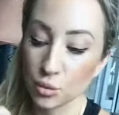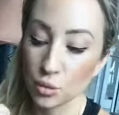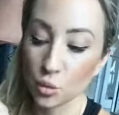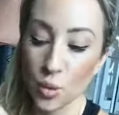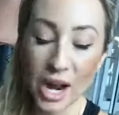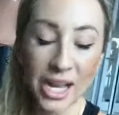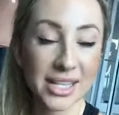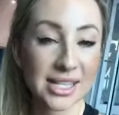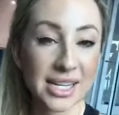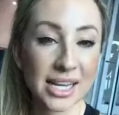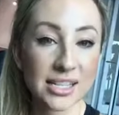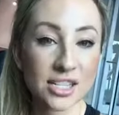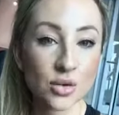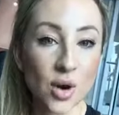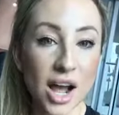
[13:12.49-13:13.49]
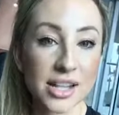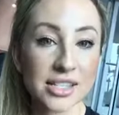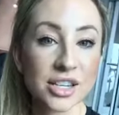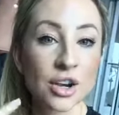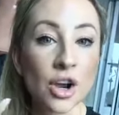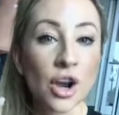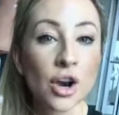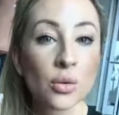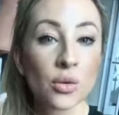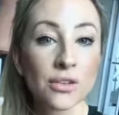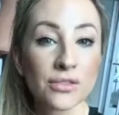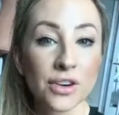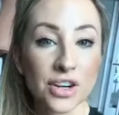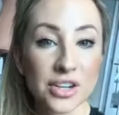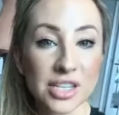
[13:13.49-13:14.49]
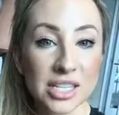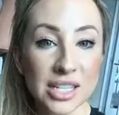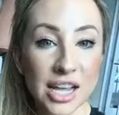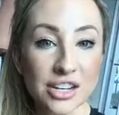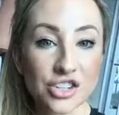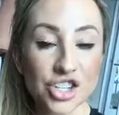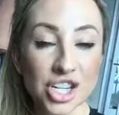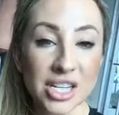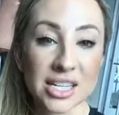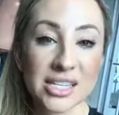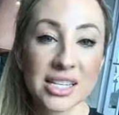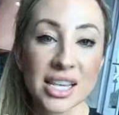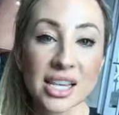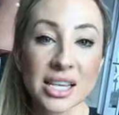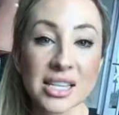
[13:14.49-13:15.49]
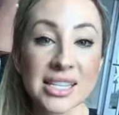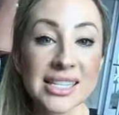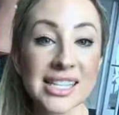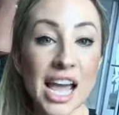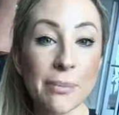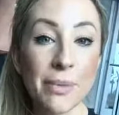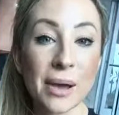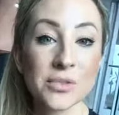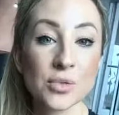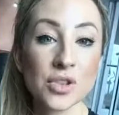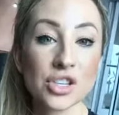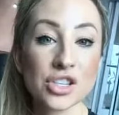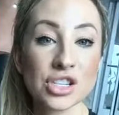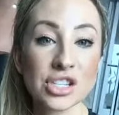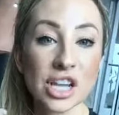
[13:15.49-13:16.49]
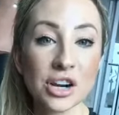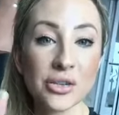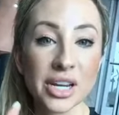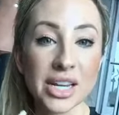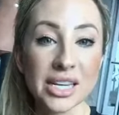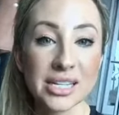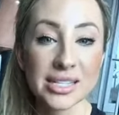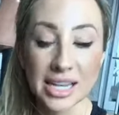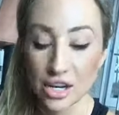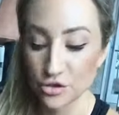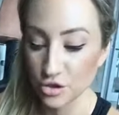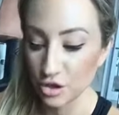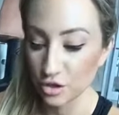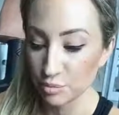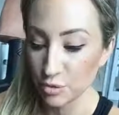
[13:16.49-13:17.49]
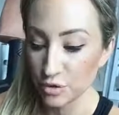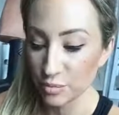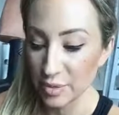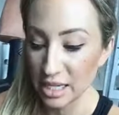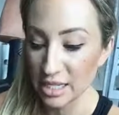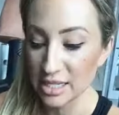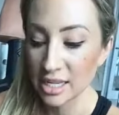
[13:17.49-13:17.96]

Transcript: wide stance squats, reverse lunges, step ups with a slow eccentric movement,